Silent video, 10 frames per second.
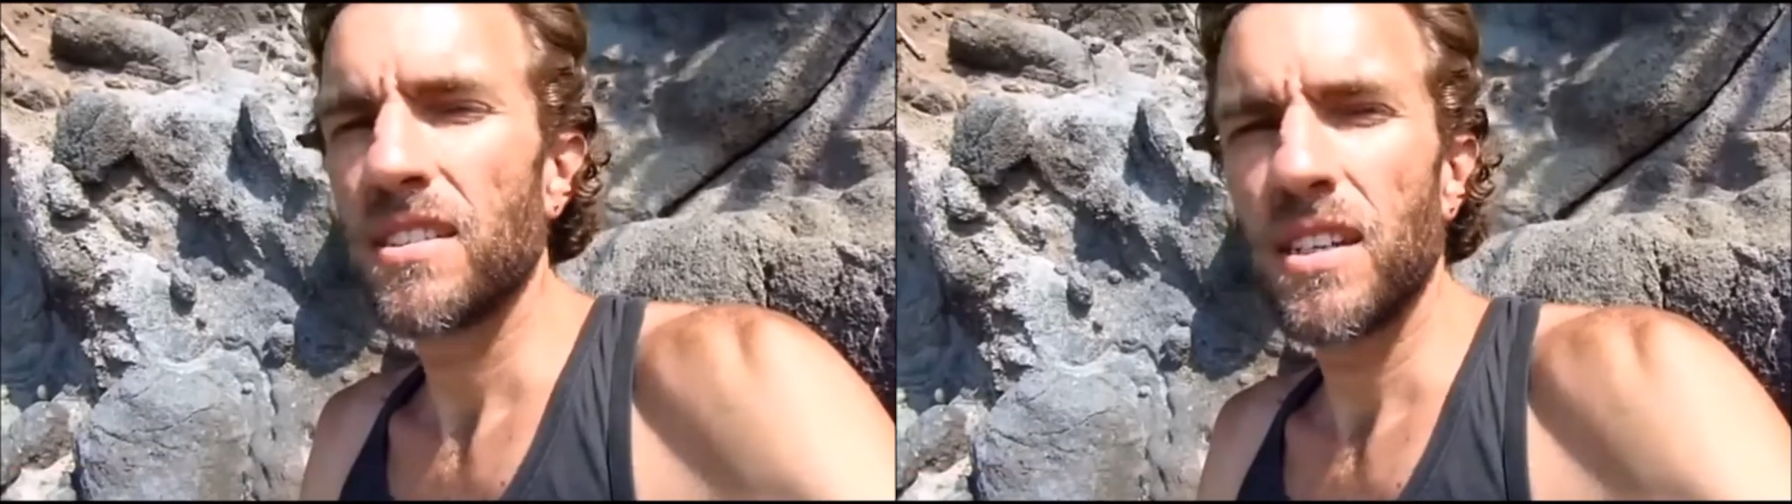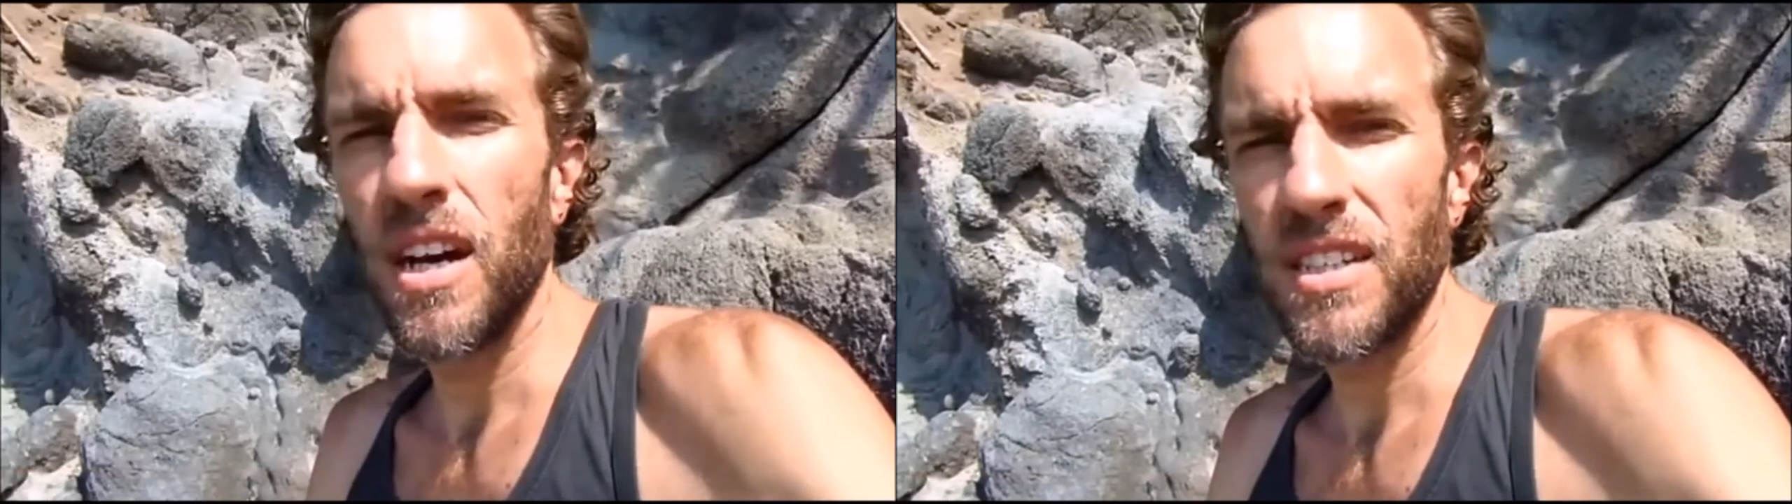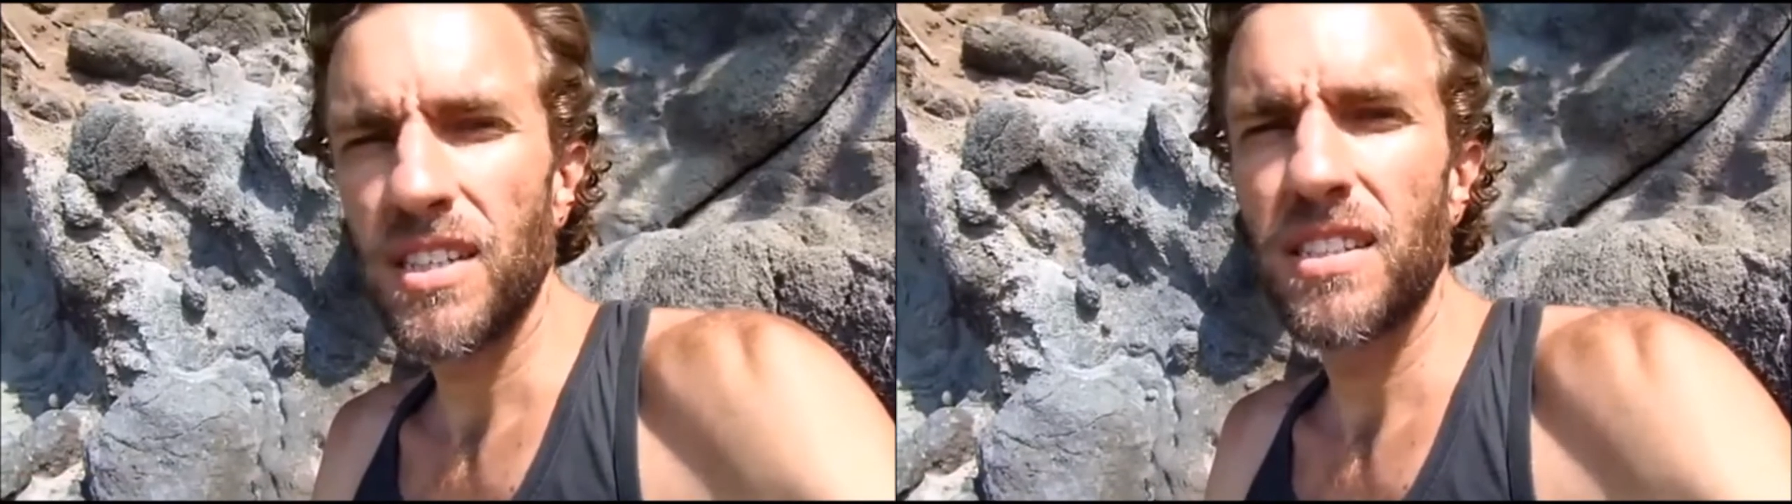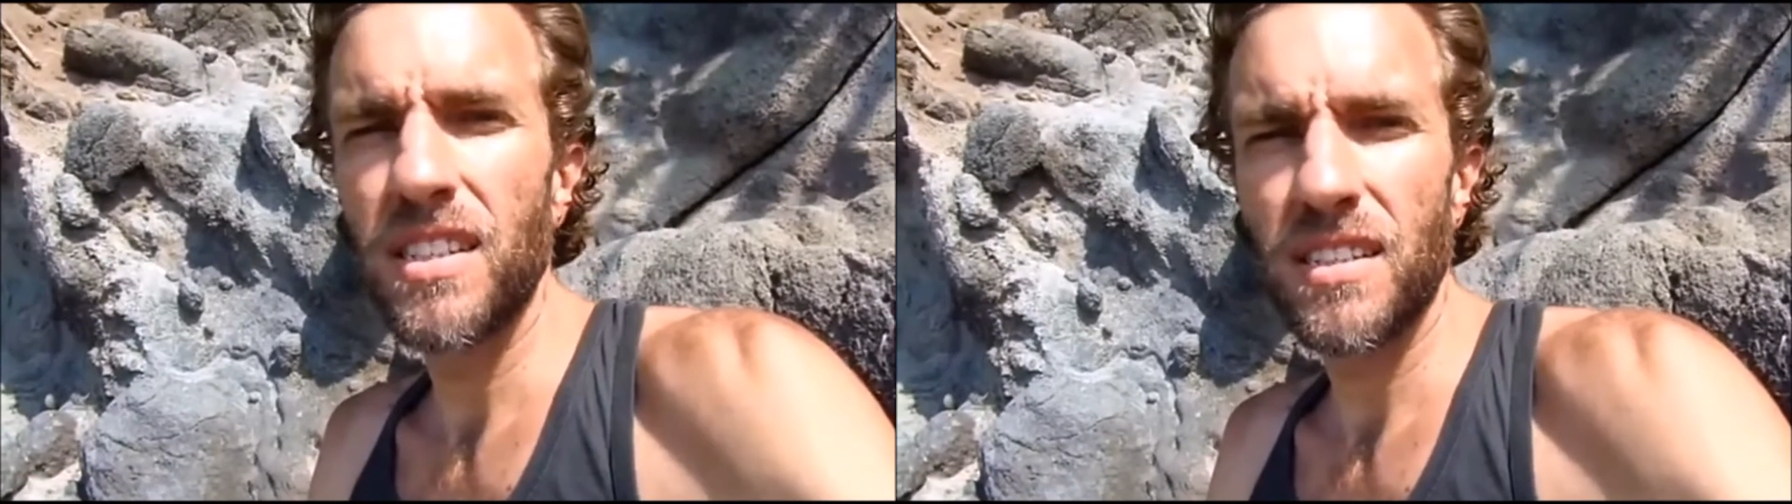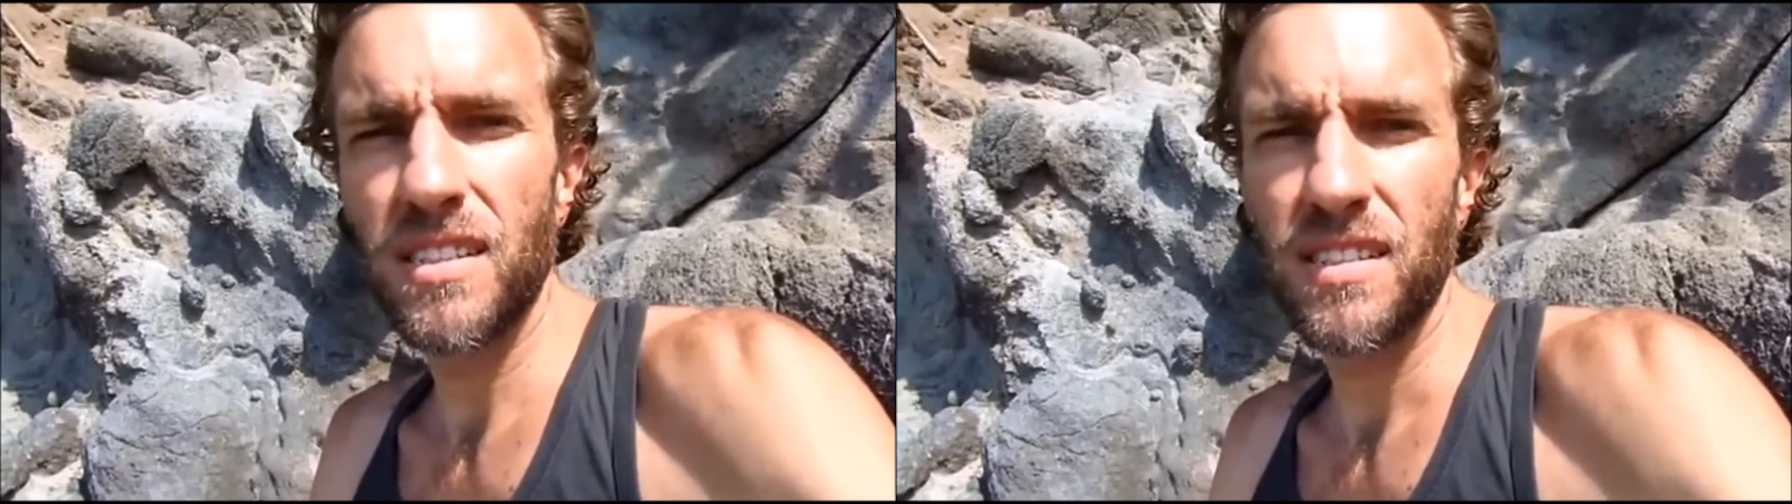Because
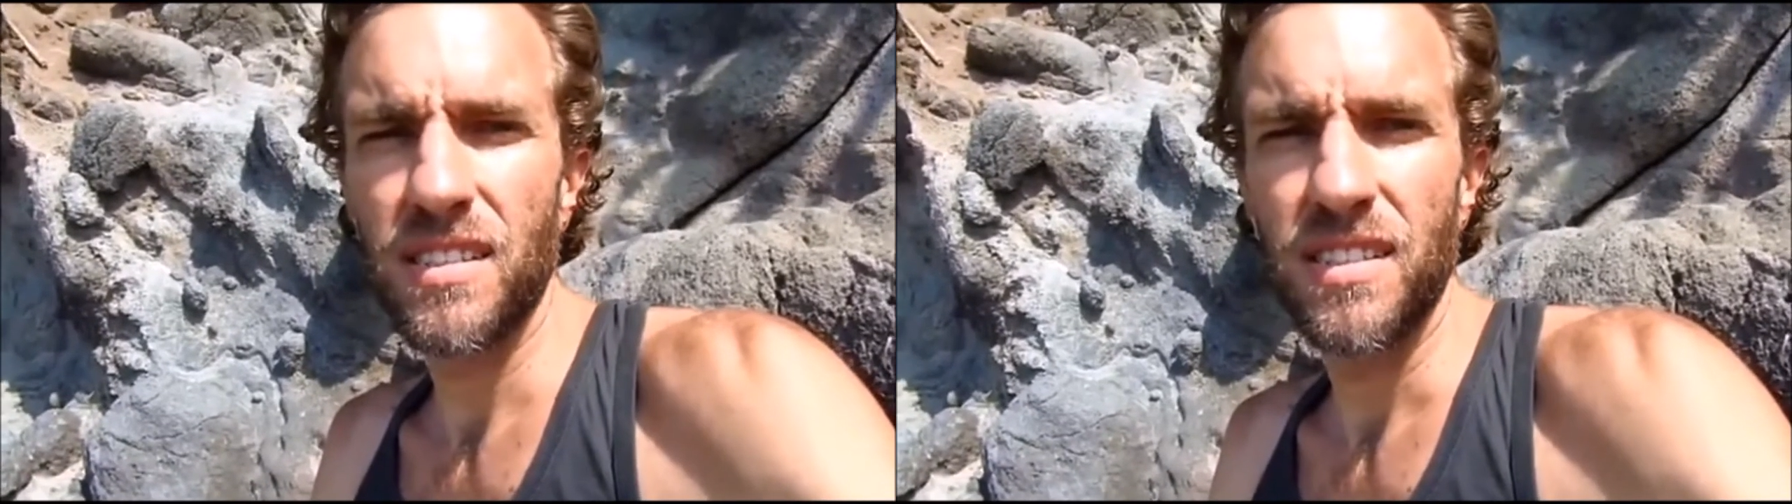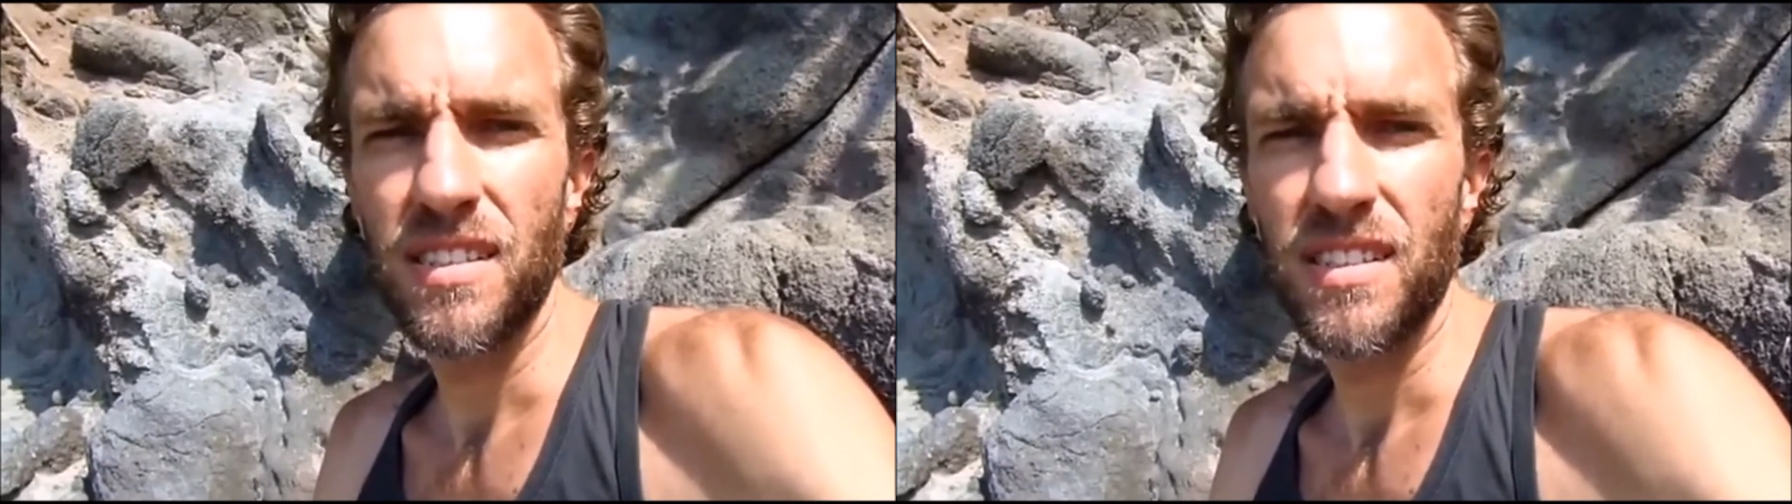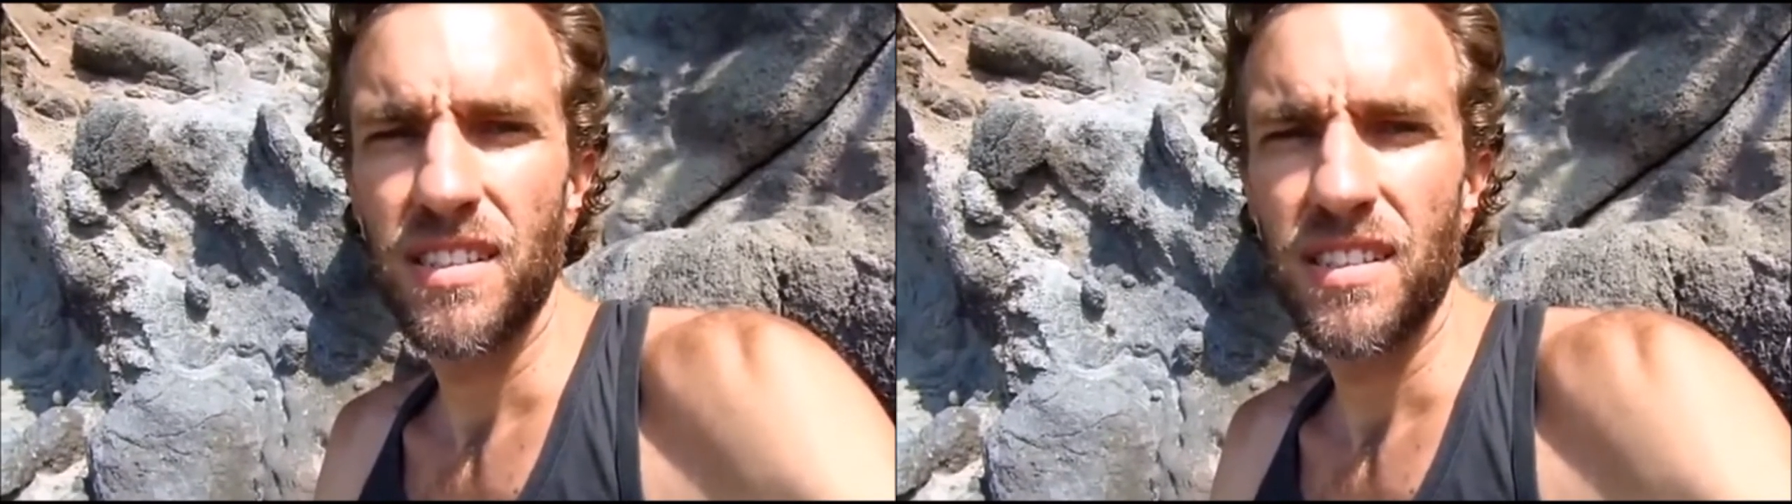consciousness